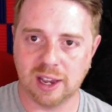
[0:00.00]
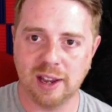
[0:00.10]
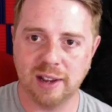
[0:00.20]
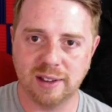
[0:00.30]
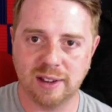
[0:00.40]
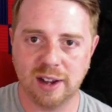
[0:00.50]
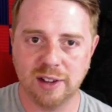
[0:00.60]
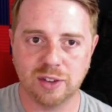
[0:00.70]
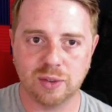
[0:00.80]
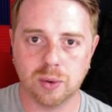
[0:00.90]
a
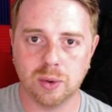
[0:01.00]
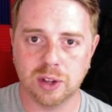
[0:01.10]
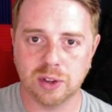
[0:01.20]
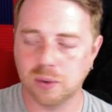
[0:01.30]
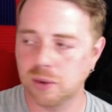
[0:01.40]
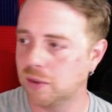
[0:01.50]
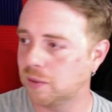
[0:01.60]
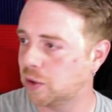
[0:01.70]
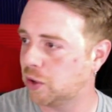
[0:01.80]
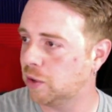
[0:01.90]
side-scrolling sort
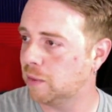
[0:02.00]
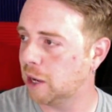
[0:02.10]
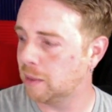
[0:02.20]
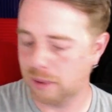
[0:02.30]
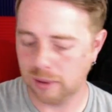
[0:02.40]
of shoot 'em up.